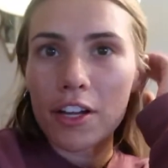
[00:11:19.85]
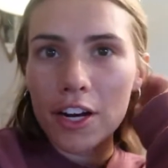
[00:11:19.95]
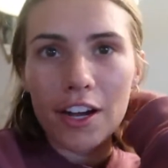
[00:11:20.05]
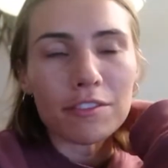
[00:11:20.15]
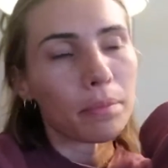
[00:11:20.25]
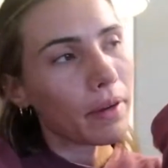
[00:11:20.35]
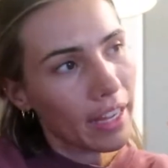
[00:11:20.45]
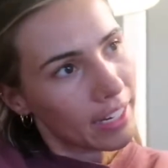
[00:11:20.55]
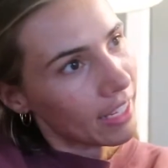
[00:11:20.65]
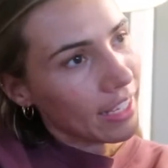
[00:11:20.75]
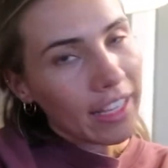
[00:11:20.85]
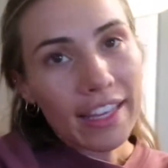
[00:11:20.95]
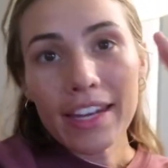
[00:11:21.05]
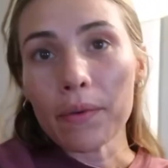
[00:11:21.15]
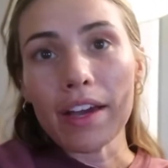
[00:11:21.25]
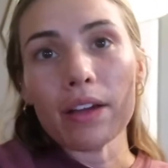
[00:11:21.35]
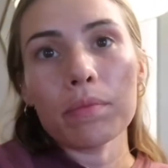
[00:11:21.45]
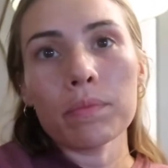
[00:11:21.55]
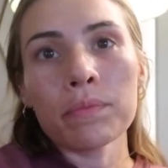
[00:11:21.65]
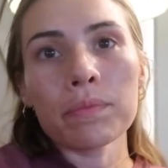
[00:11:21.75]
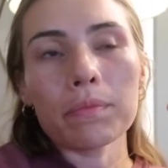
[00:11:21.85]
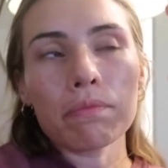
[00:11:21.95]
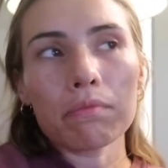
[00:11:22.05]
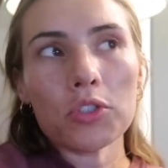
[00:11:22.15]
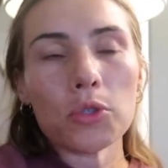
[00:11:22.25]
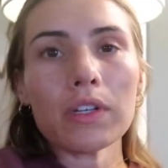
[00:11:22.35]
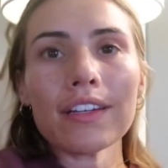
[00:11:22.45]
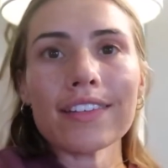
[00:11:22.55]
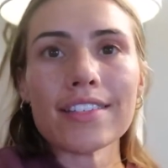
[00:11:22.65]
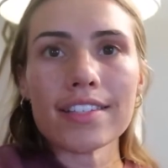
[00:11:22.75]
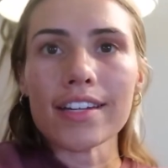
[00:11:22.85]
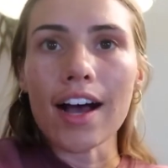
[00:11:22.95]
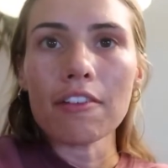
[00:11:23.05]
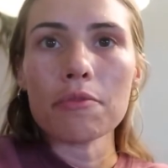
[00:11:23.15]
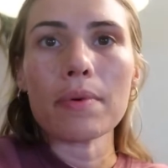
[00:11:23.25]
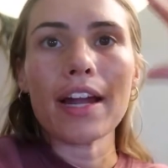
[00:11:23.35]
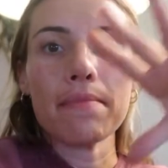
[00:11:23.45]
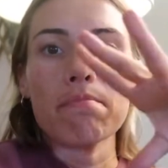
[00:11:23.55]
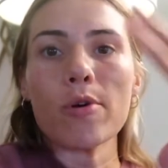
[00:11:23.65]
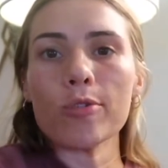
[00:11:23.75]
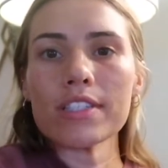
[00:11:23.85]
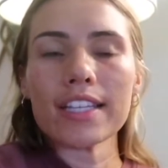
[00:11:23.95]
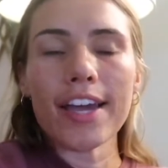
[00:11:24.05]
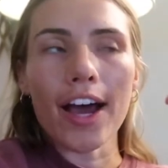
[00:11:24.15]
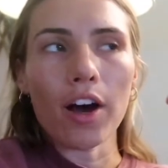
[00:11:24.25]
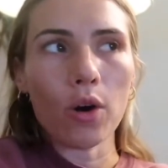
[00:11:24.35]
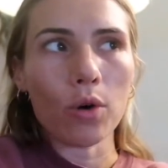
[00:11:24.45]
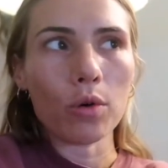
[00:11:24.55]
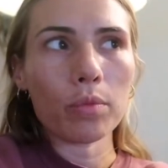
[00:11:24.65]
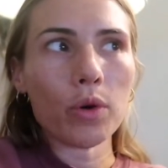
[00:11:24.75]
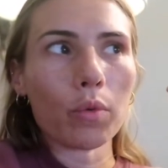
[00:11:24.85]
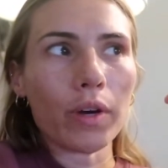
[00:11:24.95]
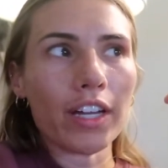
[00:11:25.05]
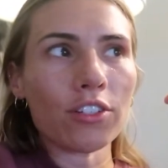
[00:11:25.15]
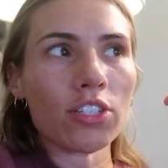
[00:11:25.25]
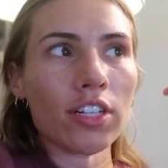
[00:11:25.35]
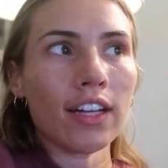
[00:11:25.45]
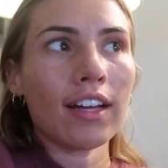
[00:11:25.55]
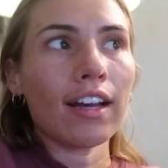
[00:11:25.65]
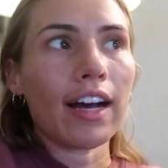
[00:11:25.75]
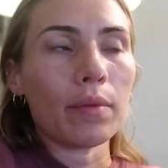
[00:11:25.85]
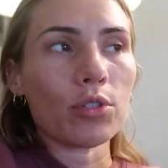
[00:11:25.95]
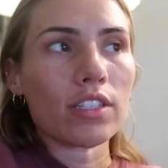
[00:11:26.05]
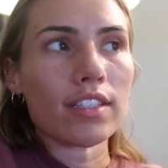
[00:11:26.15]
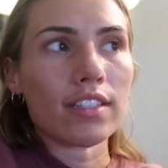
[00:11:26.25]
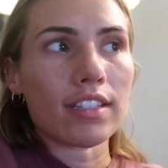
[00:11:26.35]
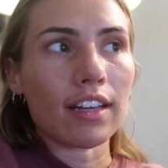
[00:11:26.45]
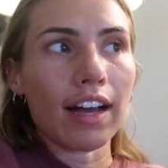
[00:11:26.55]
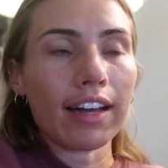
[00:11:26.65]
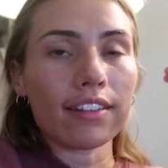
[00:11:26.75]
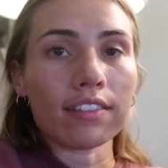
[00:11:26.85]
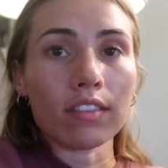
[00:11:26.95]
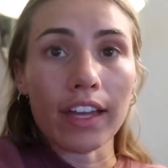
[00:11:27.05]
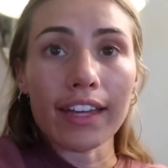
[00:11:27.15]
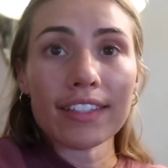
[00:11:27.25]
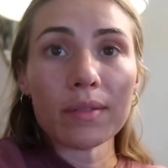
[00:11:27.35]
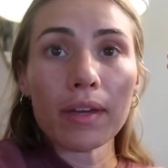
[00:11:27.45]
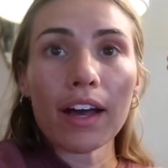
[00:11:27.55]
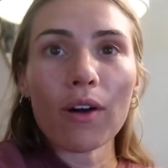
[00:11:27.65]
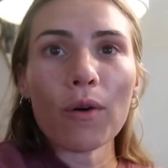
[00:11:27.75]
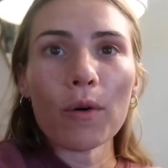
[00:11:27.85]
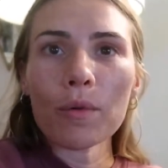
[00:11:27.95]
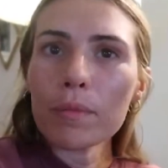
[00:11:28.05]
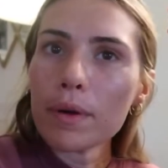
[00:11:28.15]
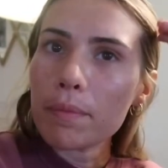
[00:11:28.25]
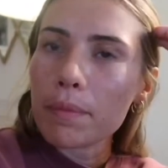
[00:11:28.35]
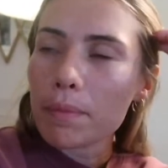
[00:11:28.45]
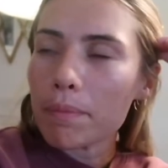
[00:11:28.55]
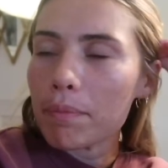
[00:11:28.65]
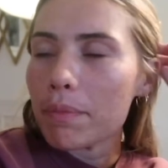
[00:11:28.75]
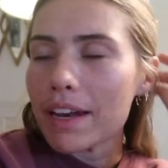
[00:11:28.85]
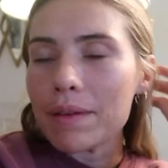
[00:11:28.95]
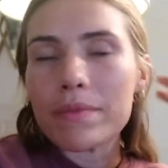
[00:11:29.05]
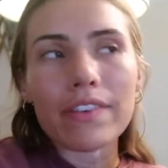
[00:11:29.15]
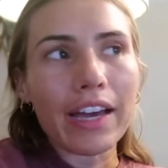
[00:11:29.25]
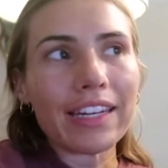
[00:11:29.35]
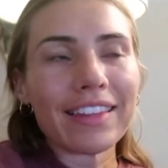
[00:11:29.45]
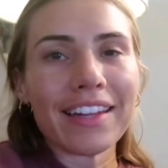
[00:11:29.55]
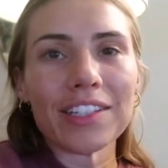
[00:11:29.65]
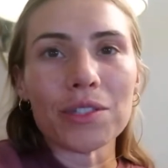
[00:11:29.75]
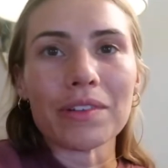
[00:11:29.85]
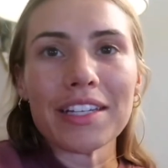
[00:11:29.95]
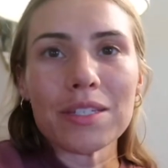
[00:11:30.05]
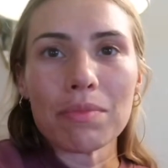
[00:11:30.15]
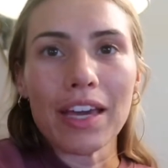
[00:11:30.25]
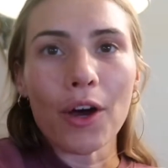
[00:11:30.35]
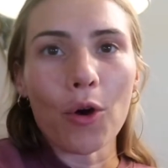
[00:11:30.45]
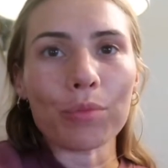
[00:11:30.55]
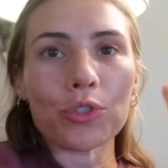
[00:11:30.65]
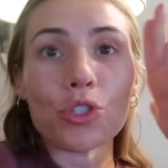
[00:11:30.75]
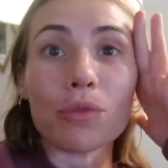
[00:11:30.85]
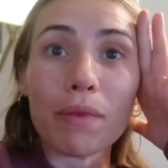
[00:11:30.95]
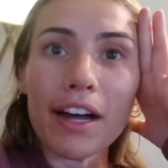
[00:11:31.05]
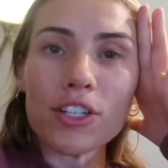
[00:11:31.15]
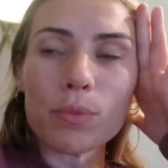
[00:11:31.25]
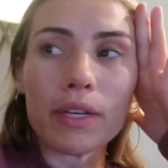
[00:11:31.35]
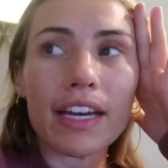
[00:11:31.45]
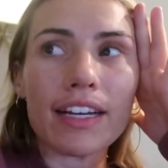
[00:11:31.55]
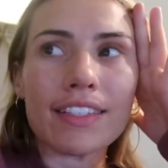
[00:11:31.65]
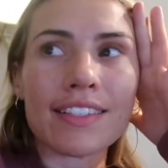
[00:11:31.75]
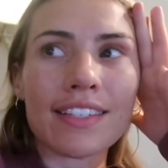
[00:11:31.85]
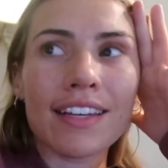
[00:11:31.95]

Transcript: got cut off. But anyway, I'm doing stuff, but I'm mostly at home, which I'm just, I like to be at home, but I'm finding that I don't like to be at home too much because